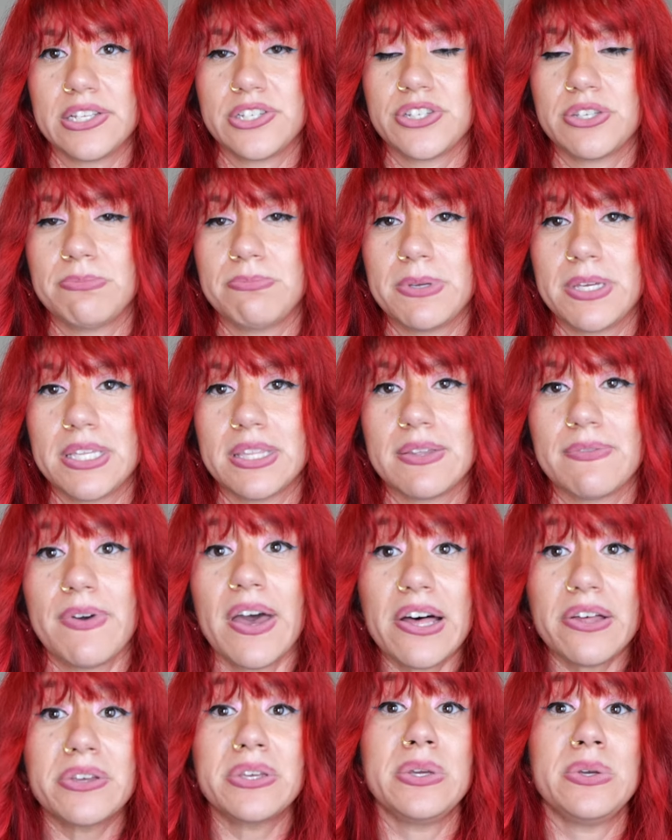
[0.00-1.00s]
It should be the
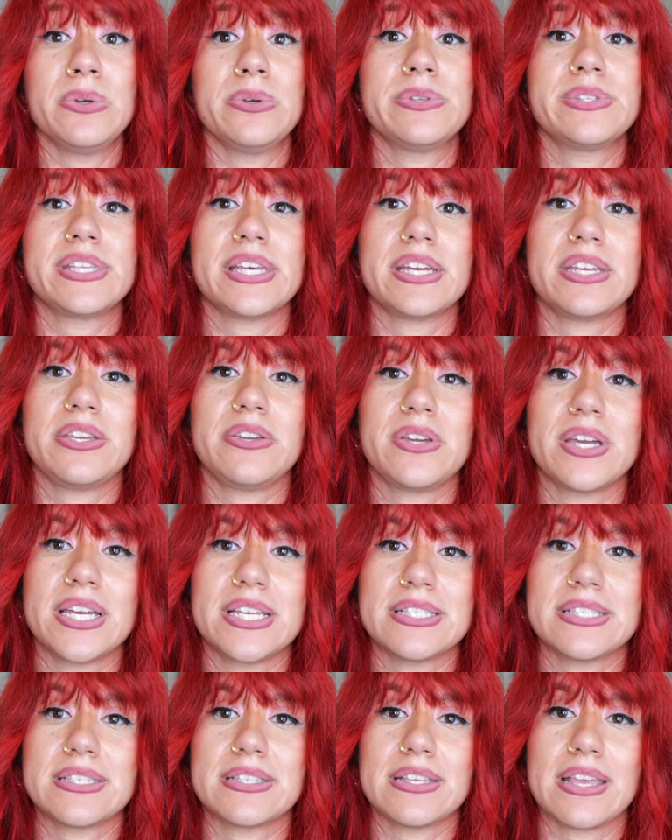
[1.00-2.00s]
values that you
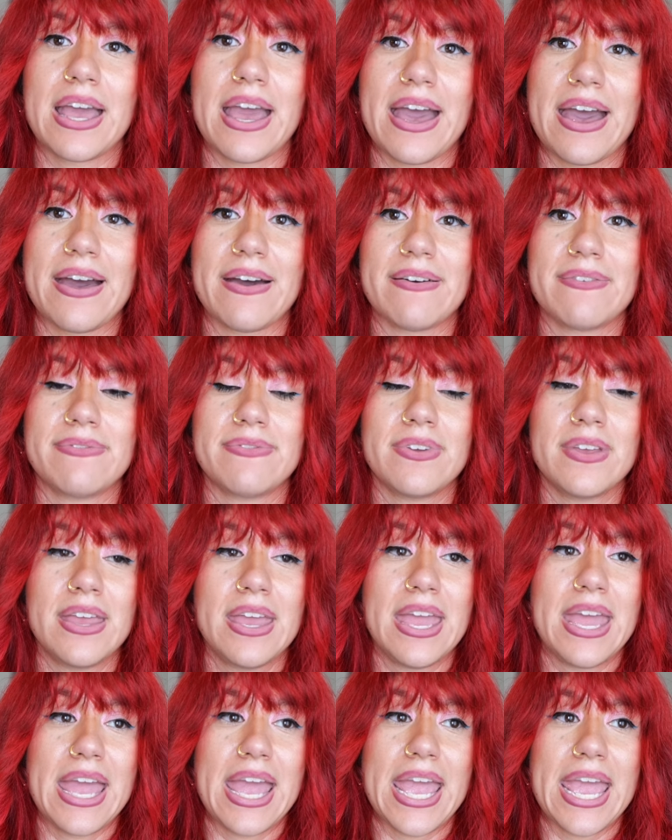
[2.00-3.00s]
guys have
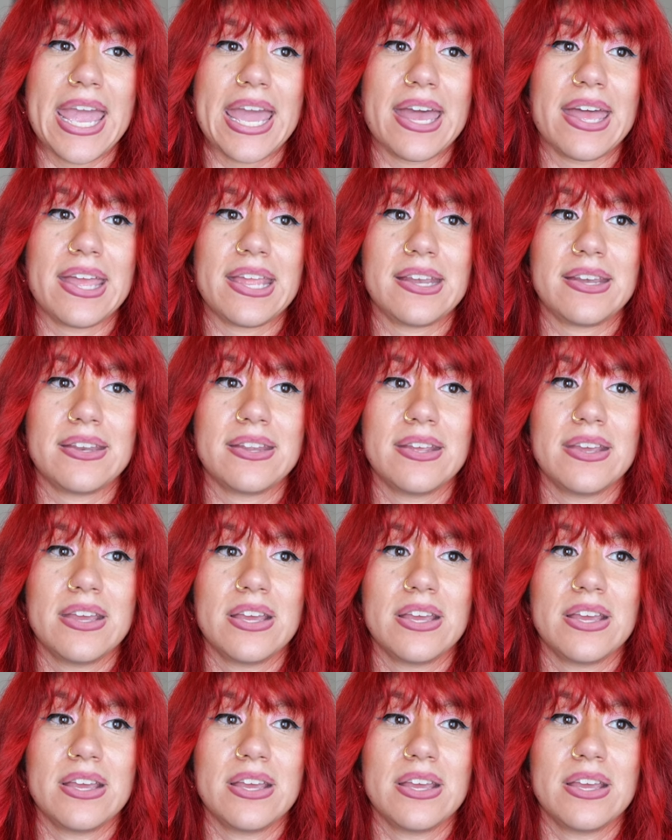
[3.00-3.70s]
and